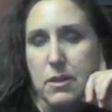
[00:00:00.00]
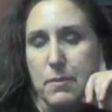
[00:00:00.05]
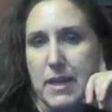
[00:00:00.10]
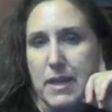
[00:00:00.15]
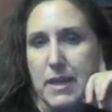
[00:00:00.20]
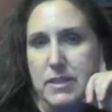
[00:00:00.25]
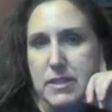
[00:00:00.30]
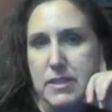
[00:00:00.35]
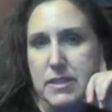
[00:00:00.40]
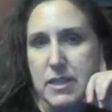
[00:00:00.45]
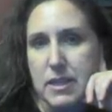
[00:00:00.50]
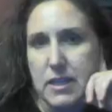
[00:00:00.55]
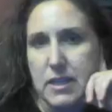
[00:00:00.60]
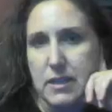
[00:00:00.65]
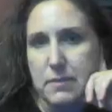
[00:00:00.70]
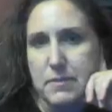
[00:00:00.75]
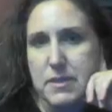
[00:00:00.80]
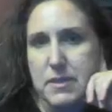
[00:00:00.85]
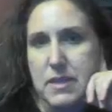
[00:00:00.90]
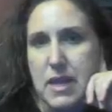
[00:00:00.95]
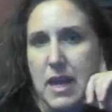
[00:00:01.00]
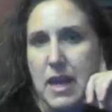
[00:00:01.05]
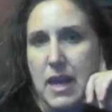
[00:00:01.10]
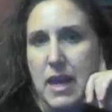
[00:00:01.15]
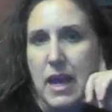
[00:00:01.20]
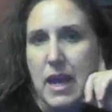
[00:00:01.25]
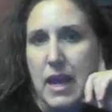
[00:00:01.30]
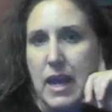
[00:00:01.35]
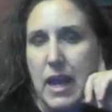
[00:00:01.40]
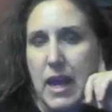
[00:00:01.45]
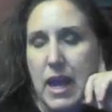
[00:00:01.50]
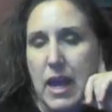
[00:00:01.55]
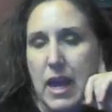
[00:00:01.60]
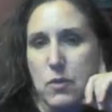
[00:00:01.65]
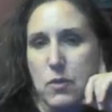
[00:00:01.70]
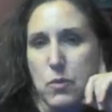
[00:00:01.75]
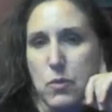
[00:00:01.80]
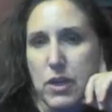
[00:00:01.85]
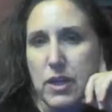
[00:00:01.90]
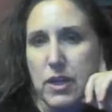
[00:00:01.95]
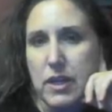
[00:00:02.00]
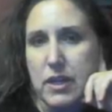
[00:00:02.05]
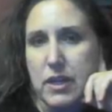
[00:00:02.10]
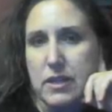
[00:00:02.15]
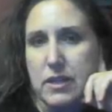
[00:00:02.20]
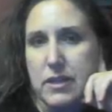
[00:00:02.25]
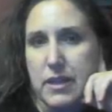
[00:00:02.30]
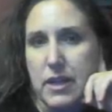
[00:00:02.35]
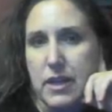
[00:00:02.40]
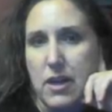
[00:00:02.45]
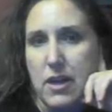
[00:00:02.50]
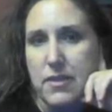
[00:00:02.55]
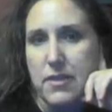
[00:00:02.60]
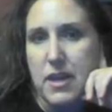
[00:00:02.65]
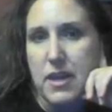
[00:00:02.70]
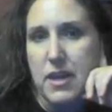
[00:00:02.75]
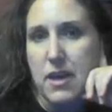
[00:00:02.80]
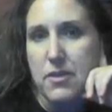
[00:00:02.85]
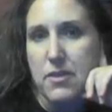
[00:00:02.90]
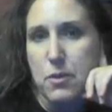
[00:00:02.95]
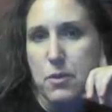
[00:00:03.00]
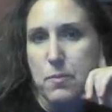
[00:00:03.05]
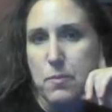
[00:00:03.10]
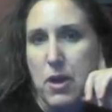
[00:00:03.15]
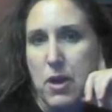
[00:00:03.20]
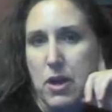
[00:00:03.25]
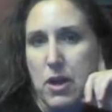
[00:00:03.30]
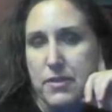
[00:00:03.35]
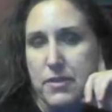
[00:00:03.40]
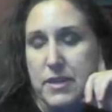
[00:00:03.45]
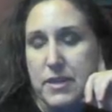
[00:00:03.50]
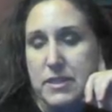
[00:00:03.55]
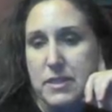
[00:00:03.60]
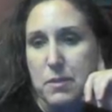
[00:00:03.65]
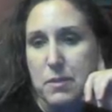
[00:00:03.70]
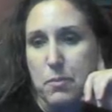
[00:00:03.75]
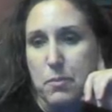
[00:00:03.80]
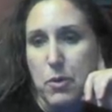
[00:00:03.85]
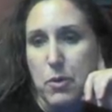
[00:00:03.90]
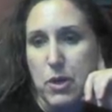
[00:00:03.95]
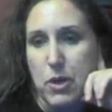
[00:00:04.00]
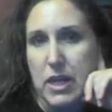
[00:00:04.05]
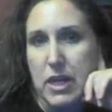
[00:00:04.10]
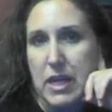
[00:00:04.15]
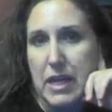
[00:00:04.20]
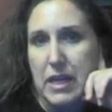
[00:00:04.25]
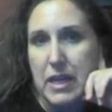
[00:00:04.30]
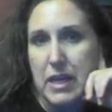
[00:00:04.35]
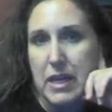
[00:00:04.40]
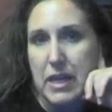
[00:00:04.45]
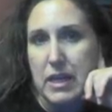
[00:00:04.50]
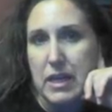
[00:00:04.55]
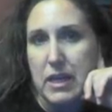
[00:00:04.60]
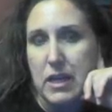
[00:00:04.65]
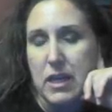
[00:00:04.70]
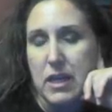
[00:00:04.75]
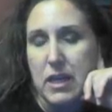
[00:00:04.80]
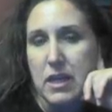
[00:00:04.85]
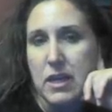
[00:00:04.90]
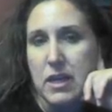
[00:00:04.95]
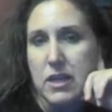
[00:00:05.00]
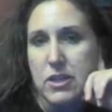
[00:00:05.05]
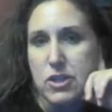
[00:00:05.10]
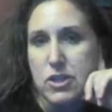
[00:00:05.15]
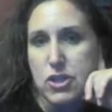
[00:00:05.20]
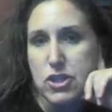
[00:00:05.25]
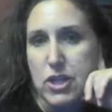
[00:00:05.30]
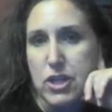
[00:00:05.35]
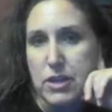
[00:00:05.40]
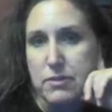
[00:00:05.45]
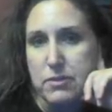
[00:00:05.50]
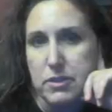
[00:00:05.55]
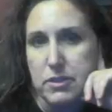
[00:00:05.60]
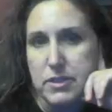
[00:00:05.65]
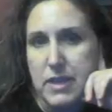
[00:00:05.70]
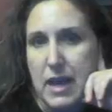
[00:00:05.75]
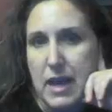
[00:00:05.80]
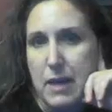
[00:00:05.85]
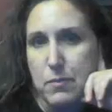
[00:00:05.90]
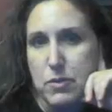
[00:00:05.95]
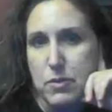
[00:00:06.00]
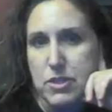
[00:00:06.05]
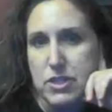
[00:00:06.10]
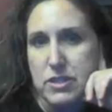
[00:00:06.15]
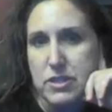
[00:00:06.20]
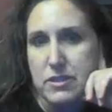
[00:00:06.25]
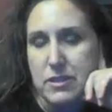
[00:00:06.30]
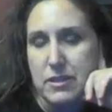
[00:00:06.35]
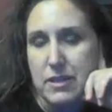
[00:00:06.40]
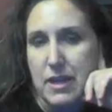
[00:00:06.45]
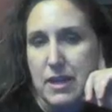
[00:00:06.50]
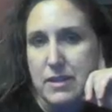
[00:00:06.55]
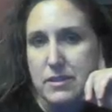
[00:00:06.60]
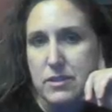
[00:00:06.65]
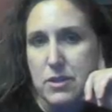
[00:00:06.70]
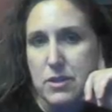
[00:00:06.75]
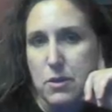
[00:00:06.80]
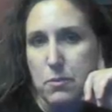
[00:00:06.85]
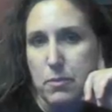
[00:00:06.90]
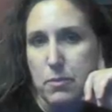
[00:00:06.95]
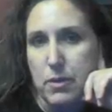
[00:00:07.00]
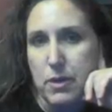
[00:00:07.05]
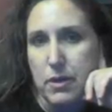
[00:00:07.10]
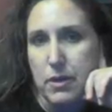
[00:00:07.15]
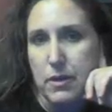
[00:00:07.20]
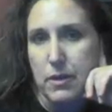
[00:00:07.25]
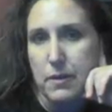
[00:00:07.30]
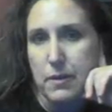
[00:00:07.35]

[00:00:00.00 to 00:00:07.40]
go back to Teams and we're going to click on the other part that's important in General tab, which is Class Notebook.